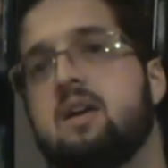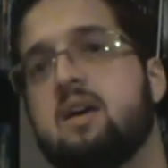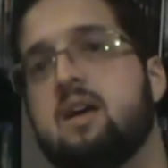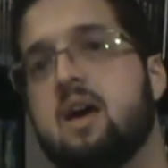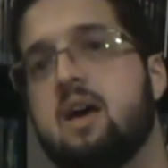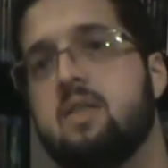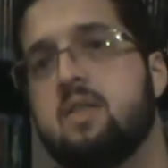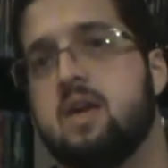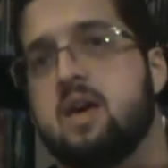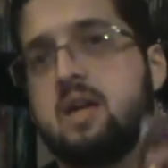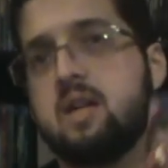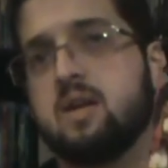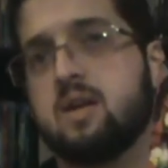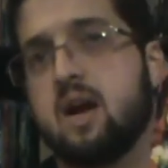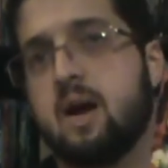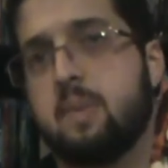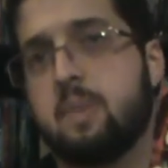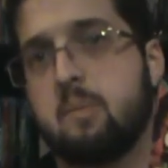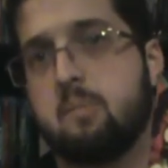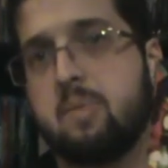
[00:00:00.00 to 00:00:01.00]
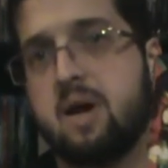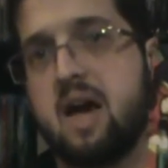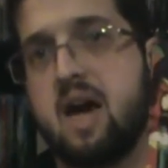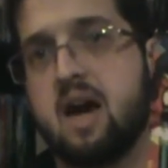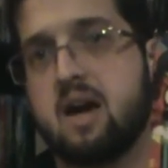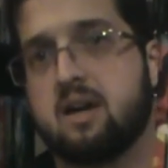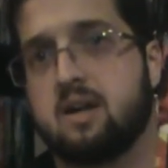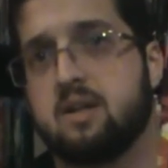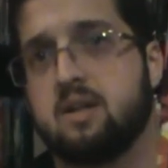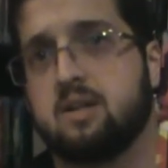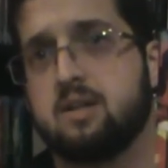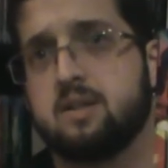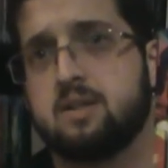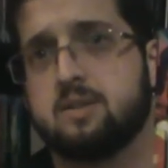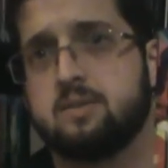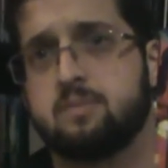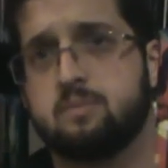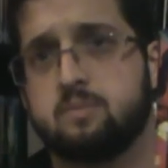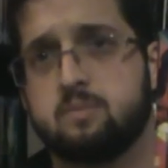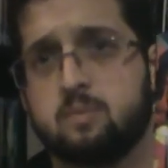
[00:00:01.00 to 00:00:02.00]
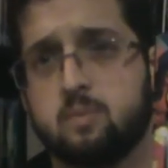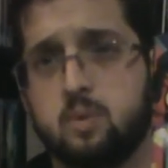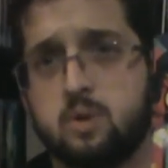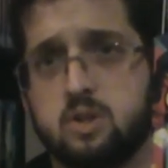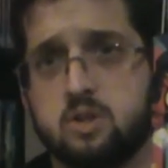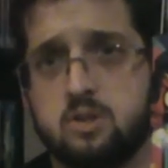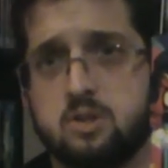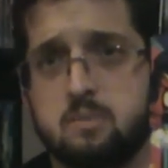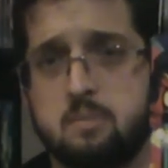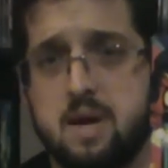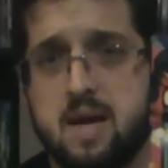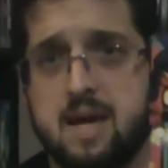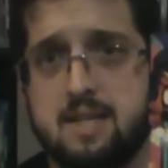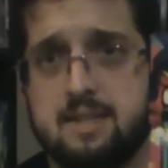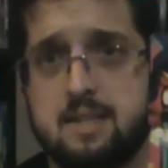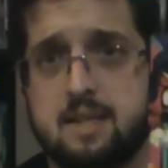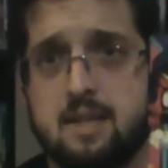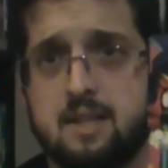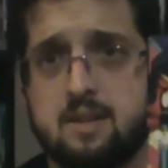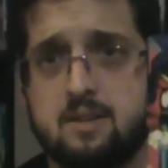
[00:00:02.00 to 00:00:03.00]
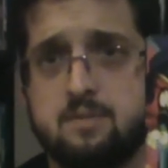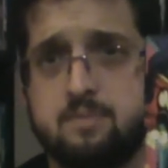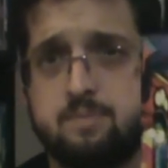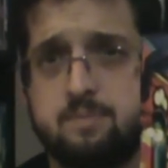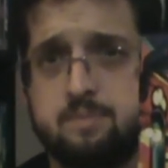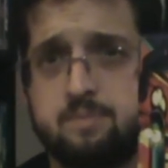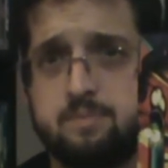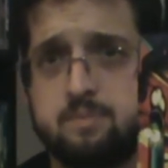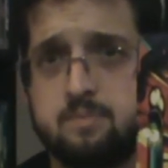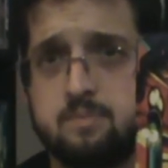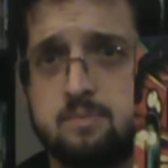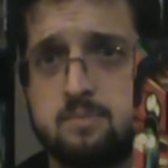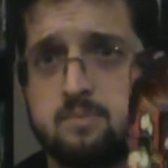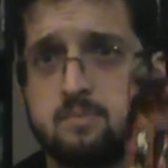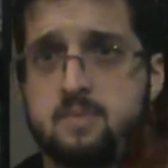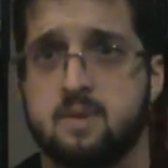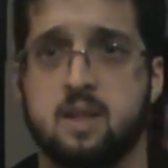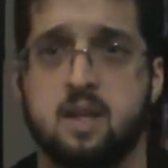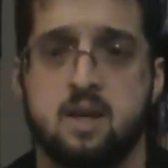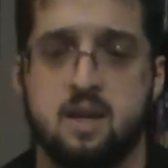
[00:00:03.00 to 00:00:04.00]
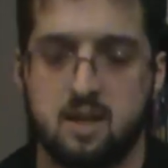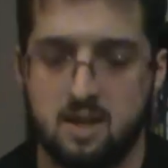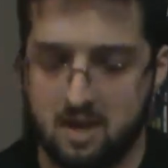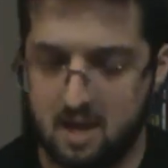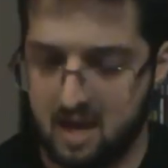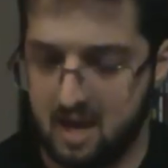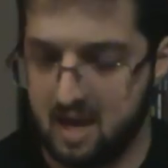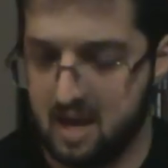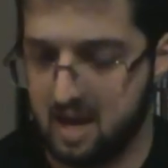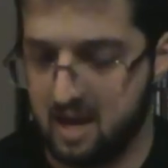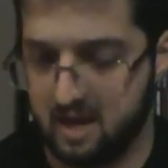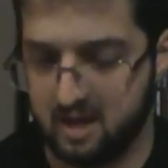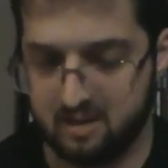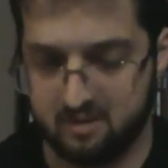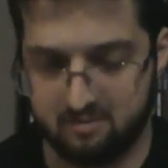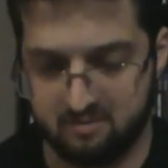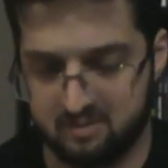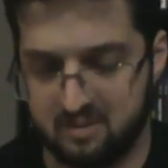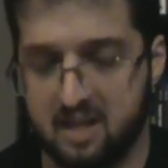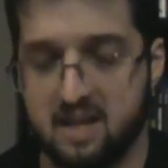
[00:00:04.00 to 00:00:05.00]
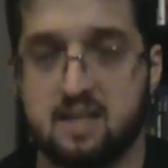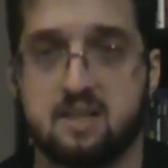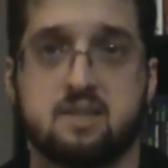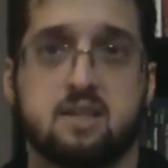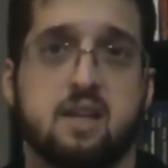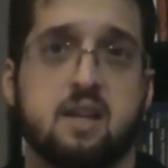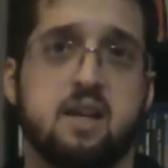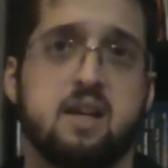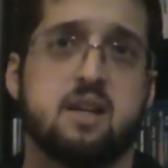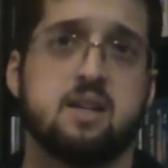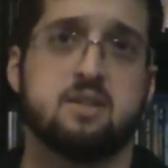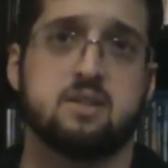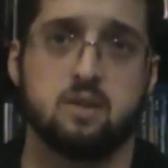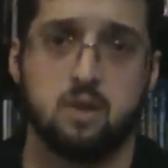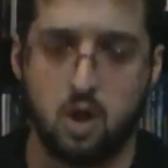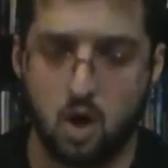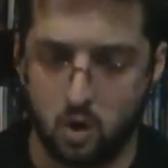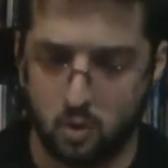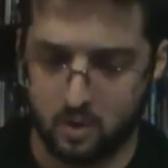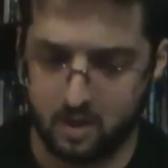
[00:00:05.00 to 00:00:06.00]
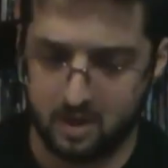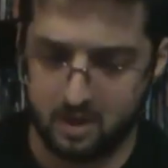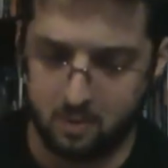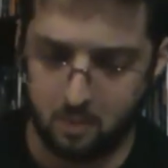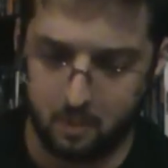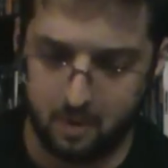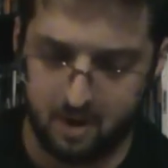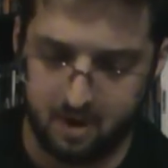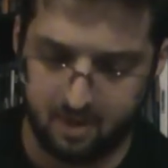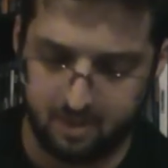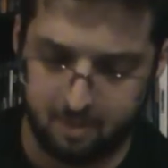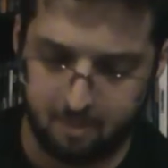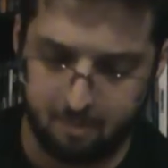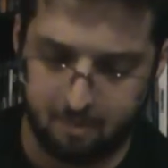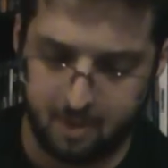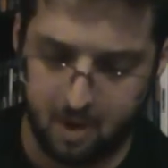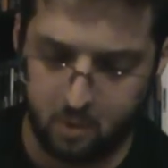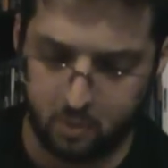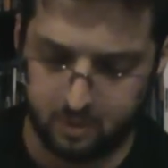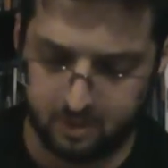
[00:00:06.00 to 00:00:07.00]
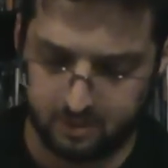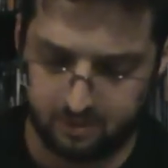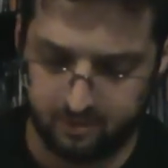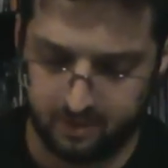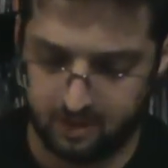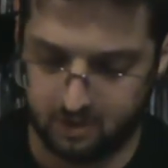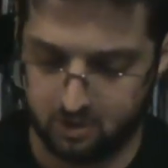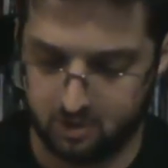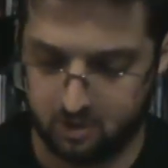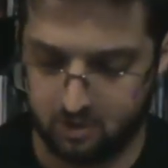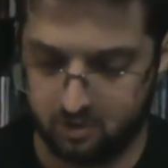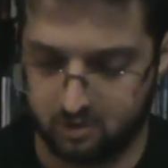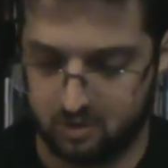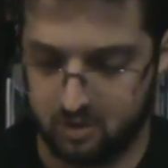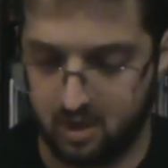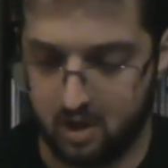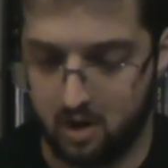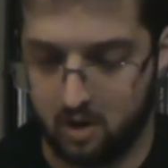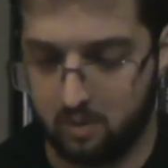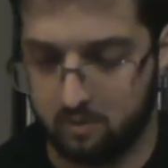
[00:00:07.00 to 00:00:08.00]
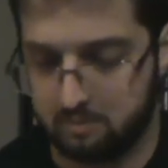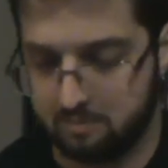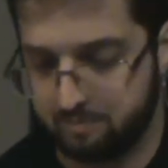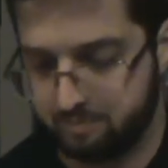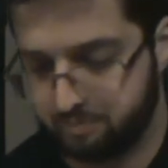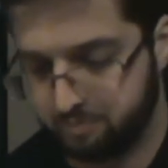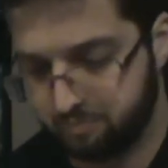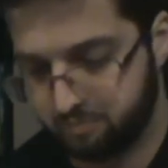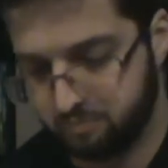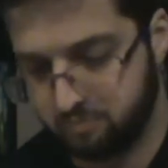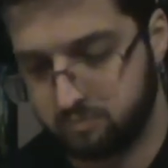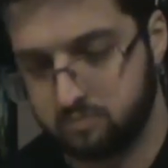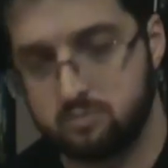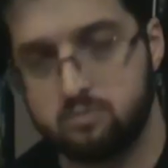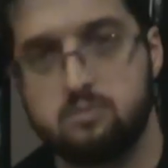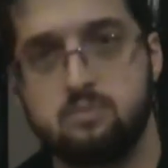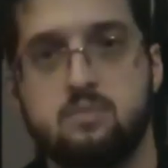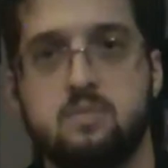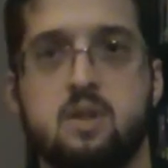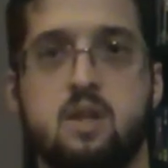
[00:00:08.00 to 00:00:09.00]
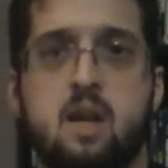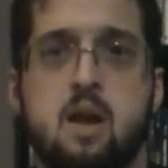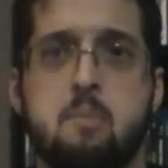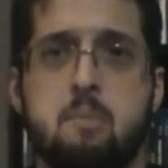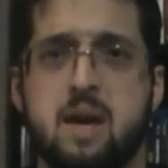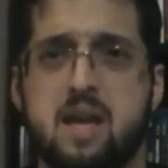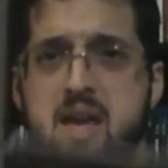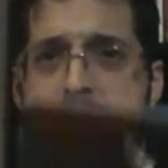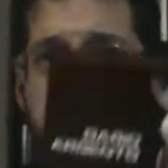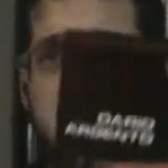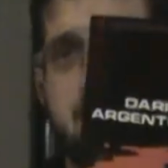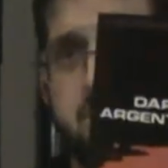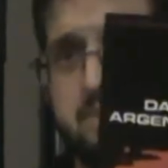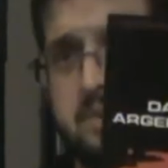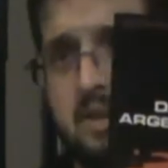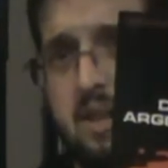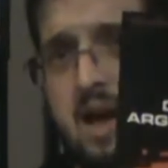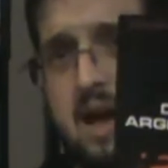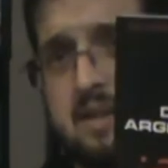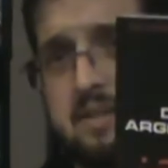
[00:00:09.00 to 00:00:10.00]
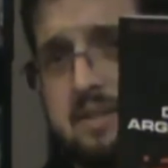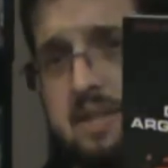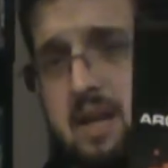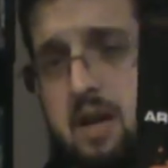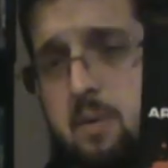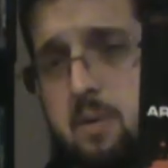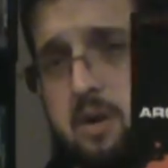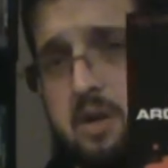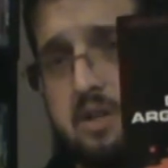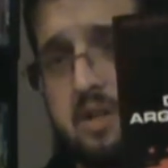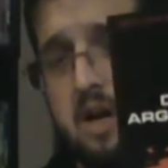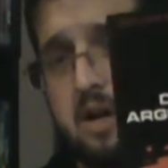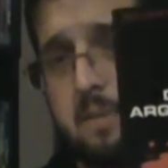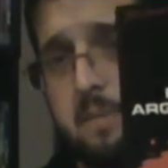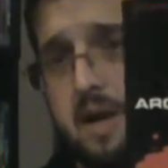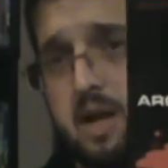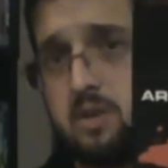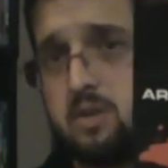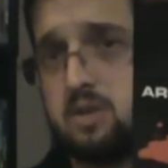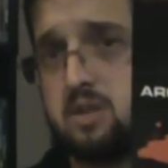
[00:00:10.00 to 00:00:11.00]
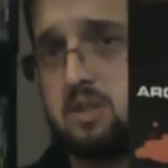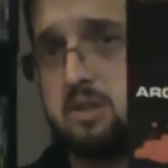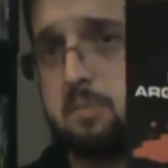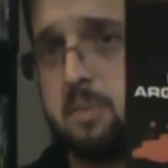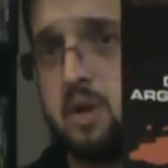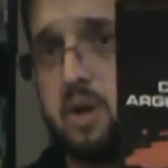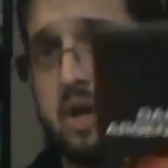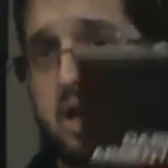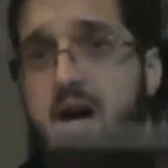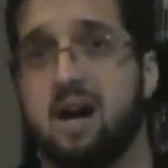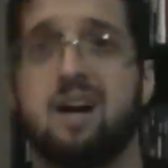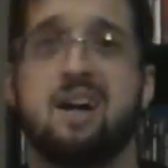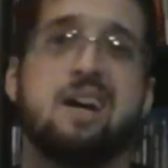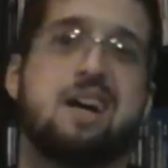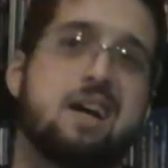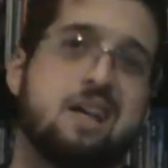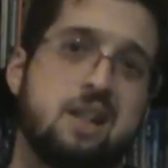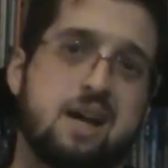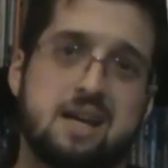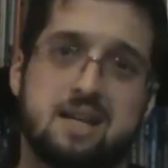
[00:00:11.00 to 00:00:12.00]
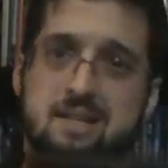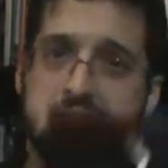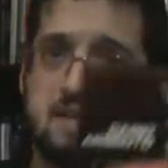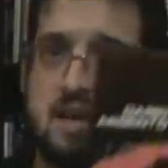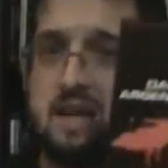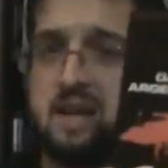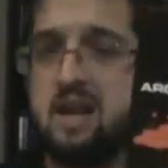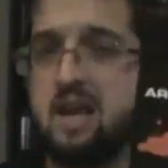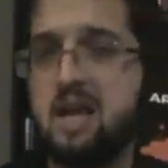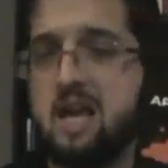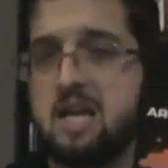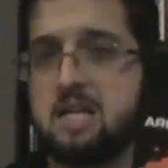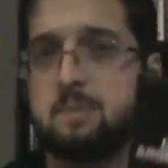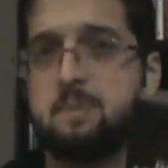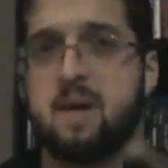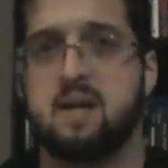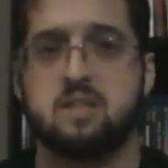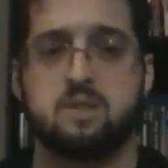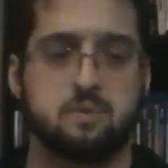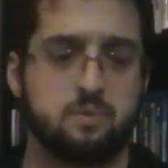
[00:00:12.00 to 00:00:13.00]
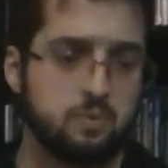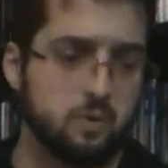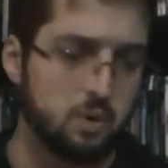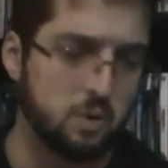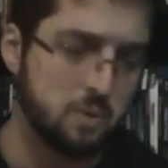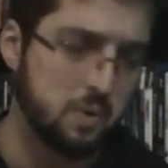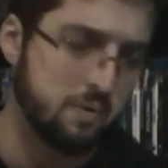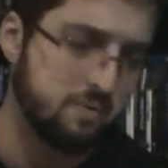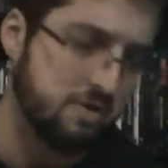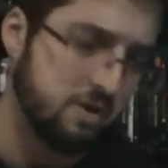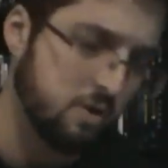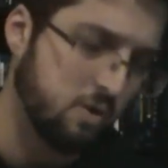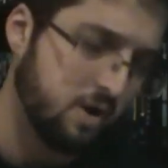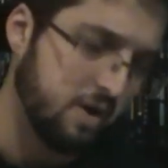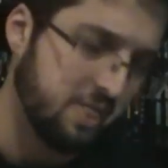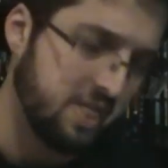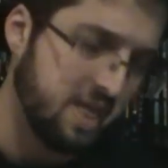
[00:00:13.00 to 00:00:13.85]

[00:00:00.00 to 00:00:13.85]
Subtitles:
And then you got the back, which is amazing. And like I said, it is loaded with bonus features, so. But yeah, the last thing I want to talk about, Suspiria. Like I said, expect a full review on